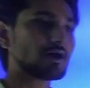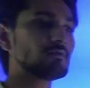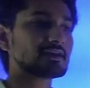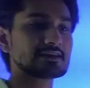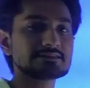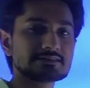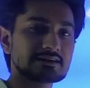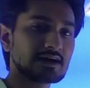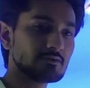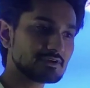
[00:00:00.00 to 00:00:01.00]
how we
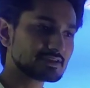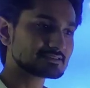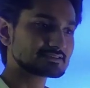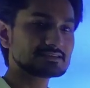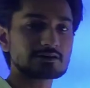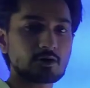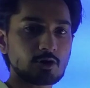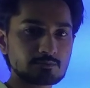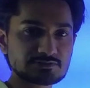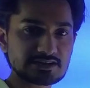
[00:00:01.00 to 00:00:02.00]
can see the
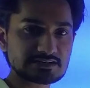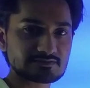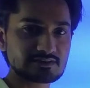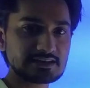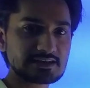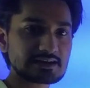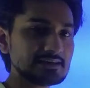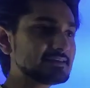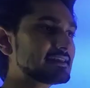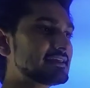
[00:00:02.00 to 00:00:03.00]
objects very
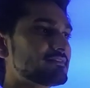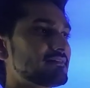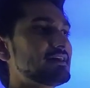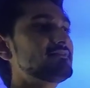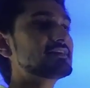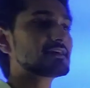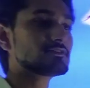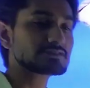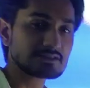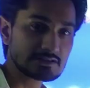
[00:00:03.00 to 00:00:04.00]
clearly, why we
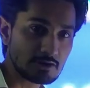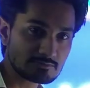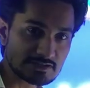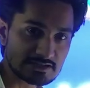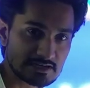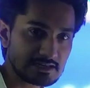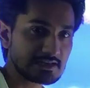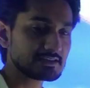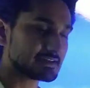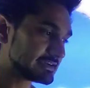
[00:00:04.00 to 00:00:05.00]
cannot see the objects
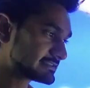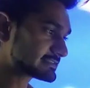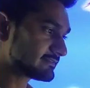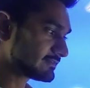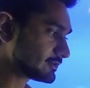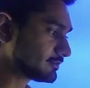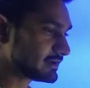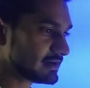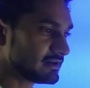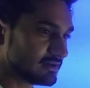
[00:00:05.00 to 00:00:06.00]
clearly, that is the
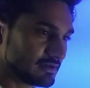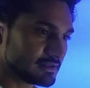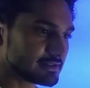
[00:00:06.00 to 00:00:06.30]
phenomena.